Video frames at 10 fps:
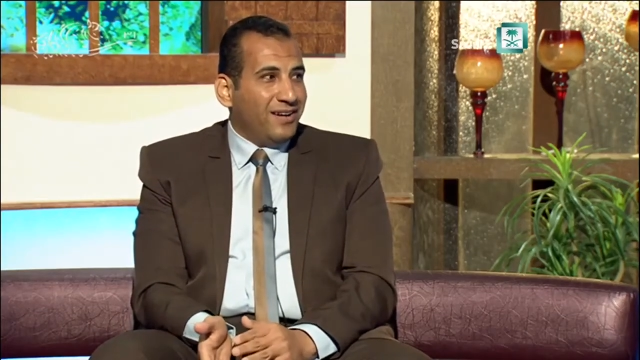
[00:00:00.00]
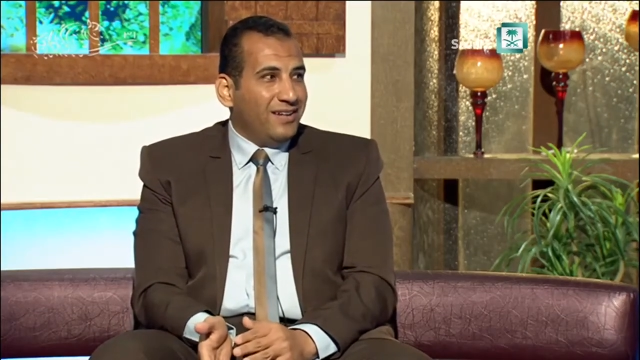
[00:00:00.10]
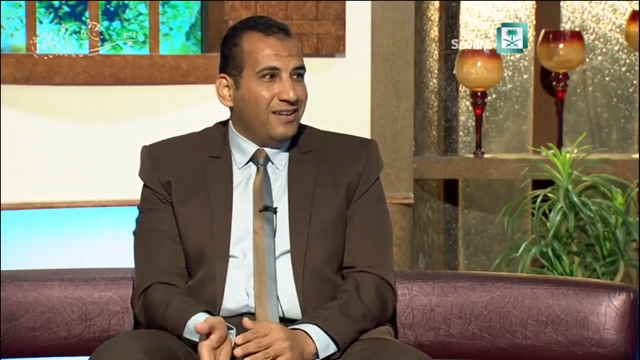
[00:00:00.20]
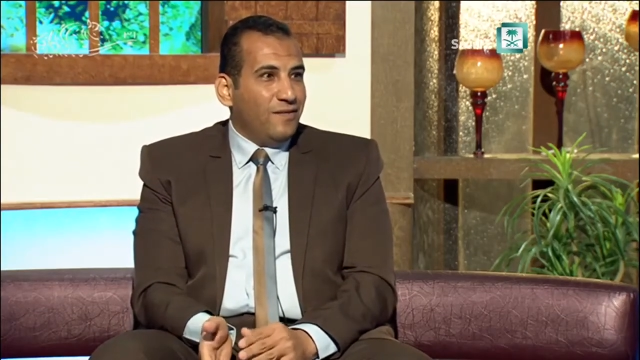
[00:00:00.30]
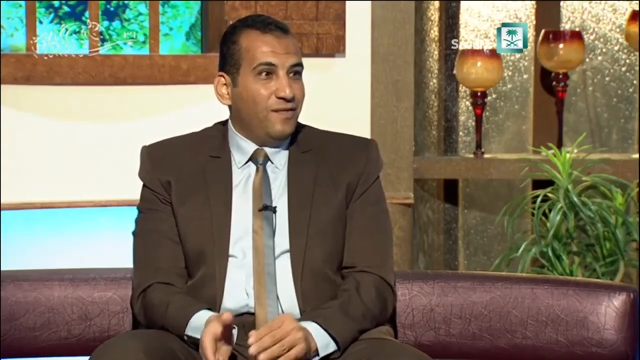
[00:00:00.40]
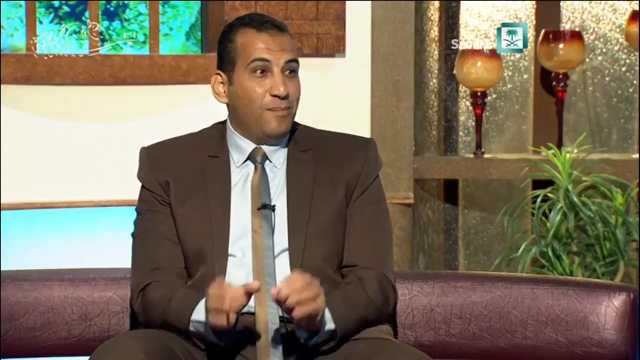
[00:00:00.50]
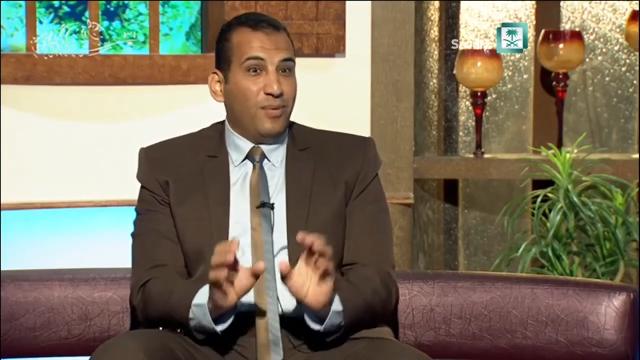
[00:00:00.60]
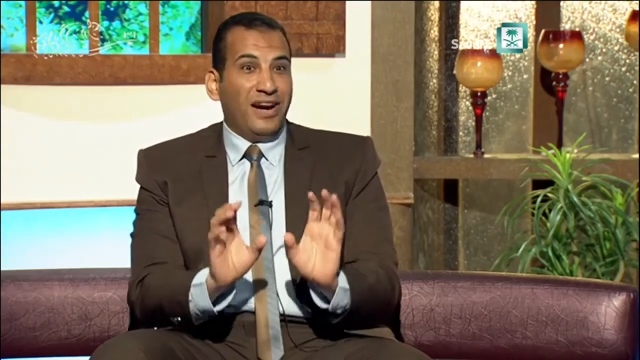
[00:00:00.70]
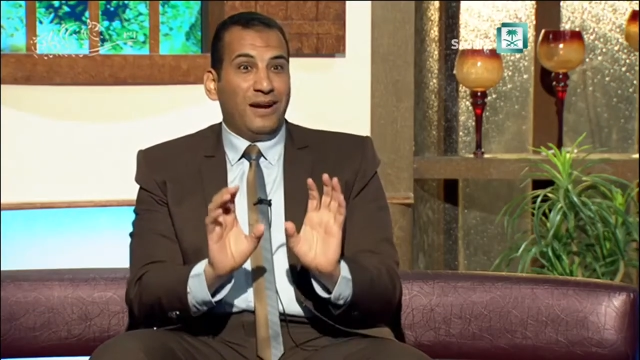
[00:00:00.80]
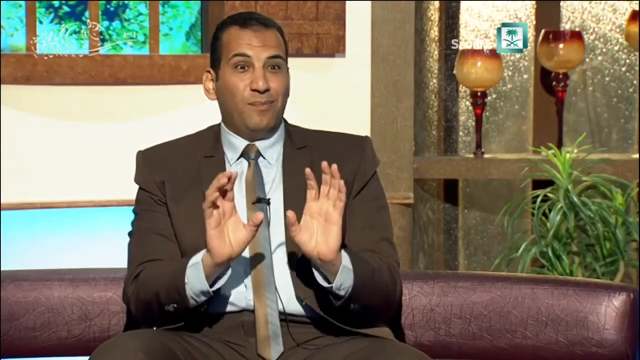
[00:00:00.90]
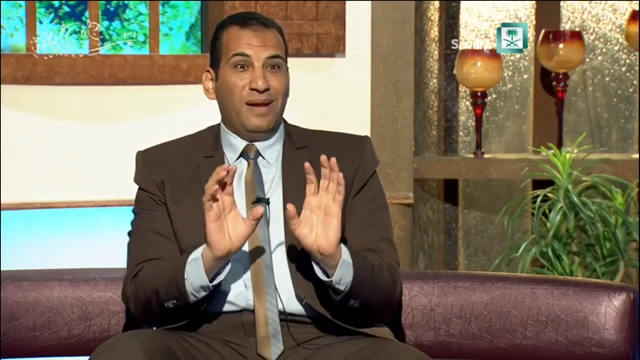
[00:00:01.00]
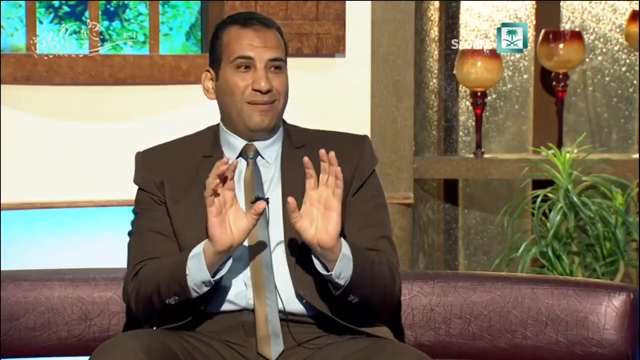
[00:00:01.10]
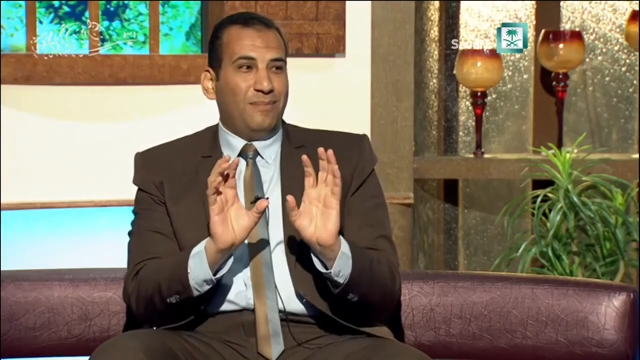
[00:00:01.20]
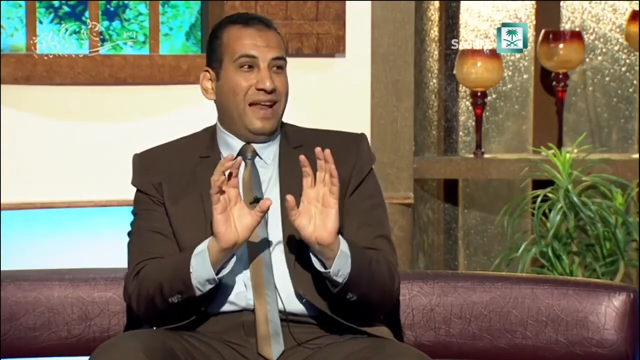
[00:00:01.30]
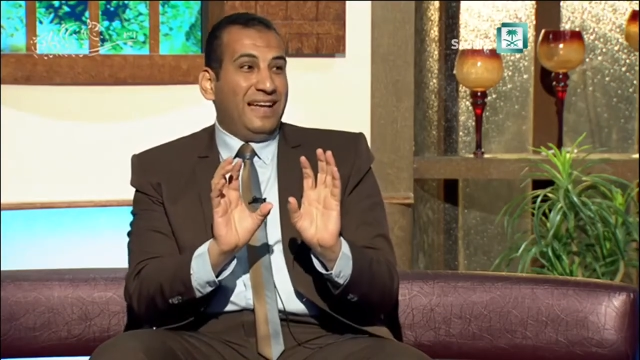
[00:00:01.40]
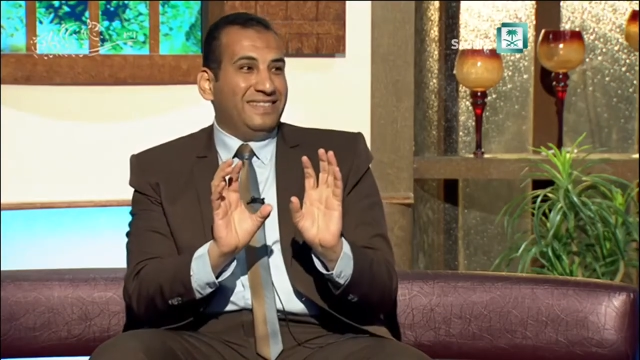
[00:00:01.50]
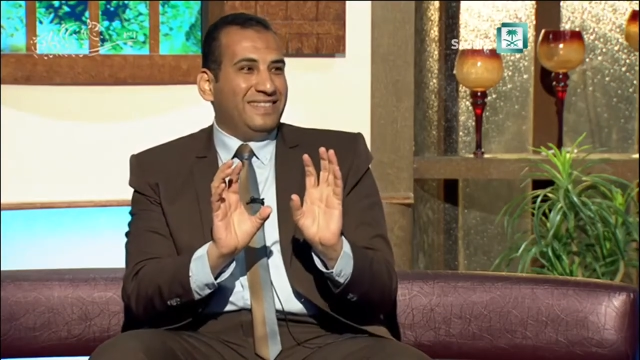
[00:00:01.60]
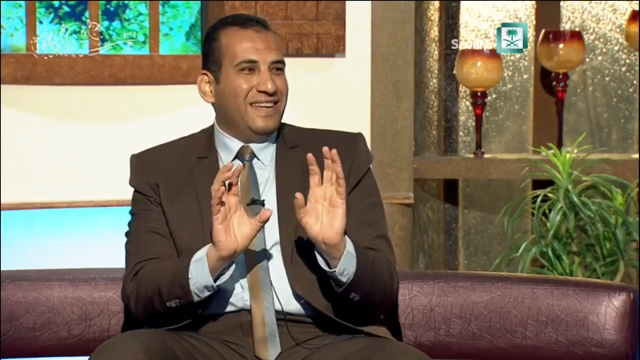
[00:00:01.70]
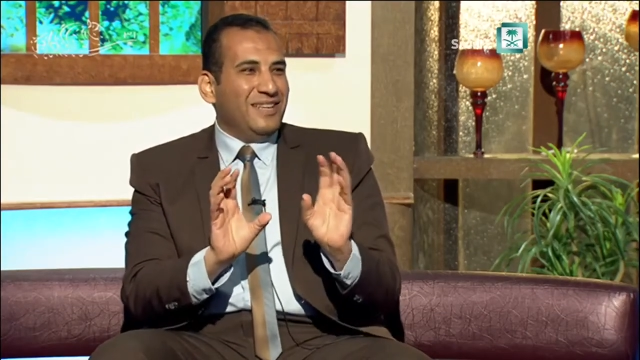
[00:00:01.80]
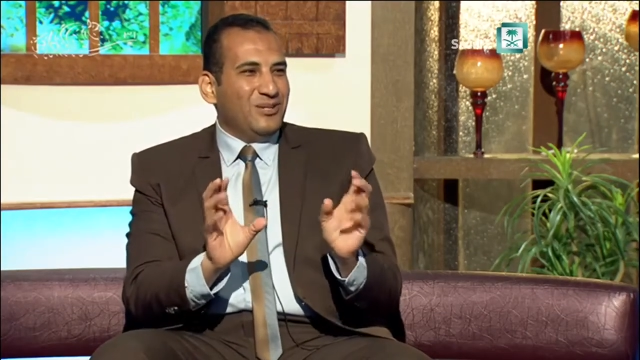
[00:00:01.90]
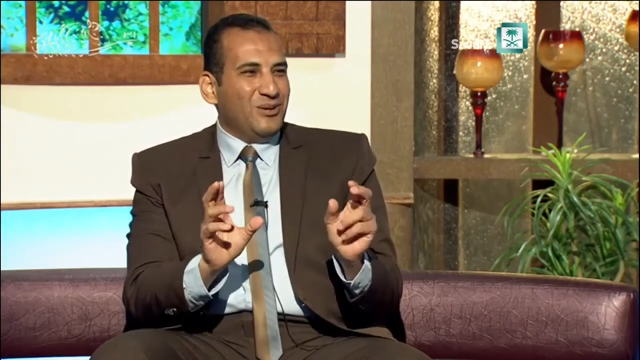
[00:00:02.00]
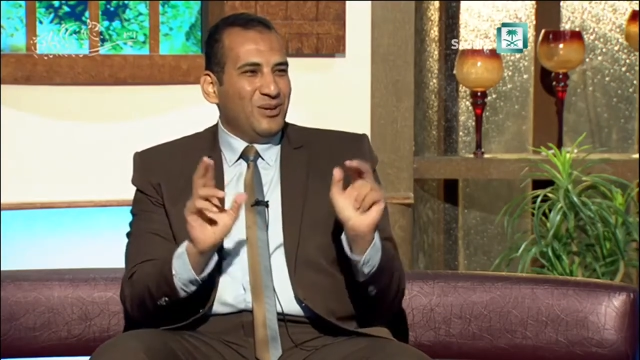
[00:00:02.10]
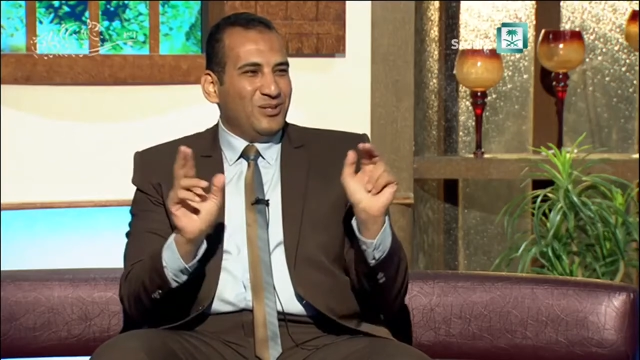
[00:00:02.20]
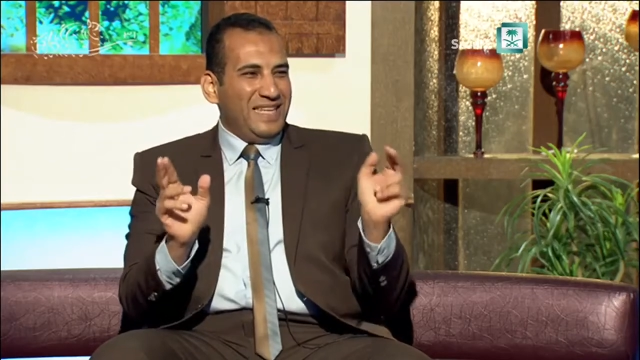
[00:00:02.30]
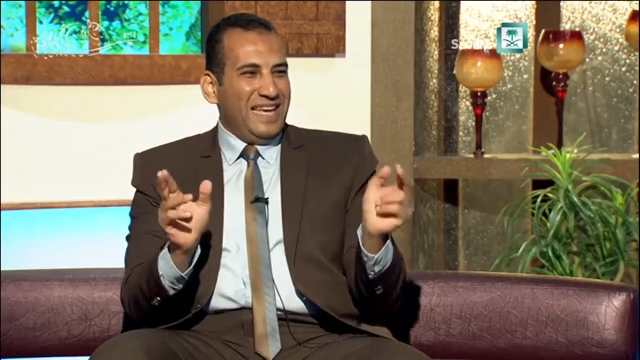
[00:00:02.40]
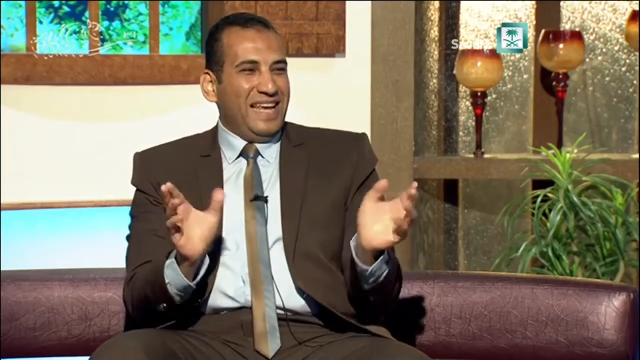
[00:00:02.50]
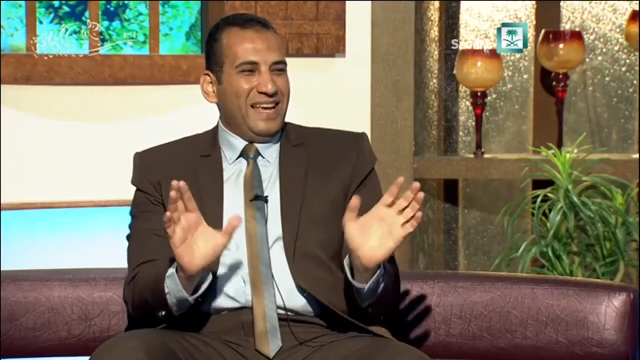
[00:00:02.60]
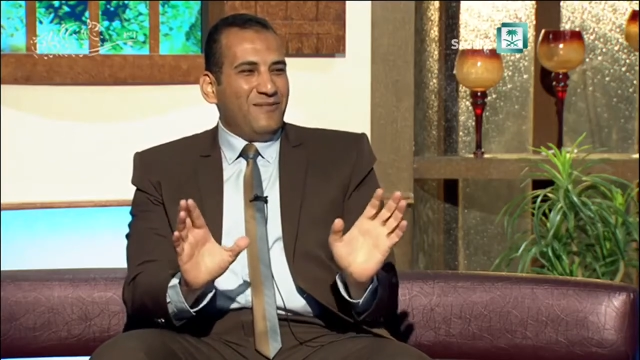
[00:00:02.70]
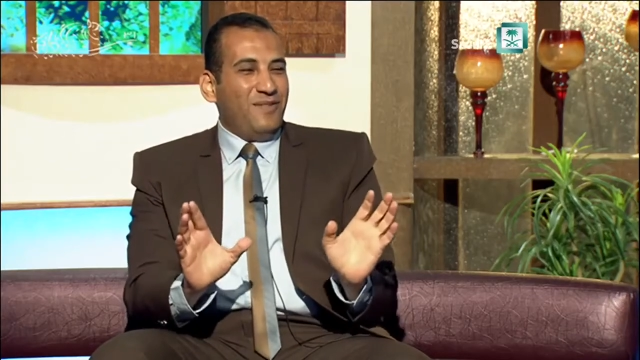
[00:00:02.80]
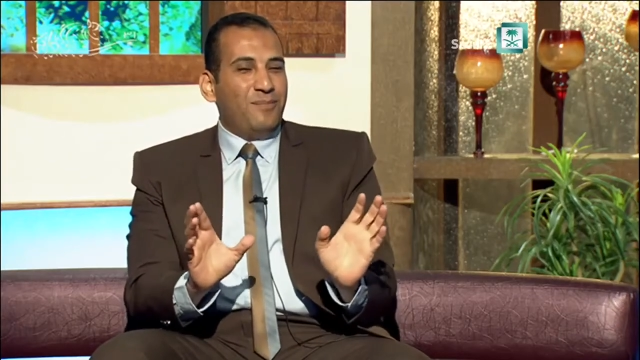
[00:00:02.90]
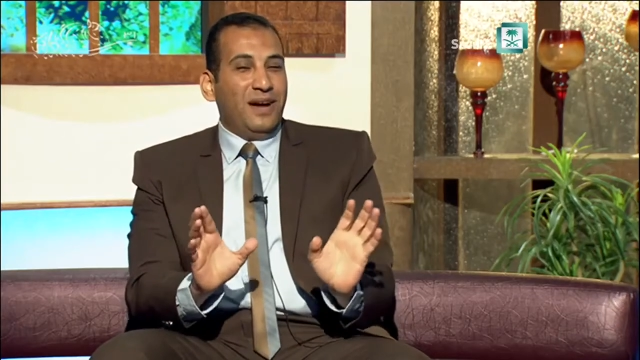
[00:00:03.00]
vampire blood. So you see vampire.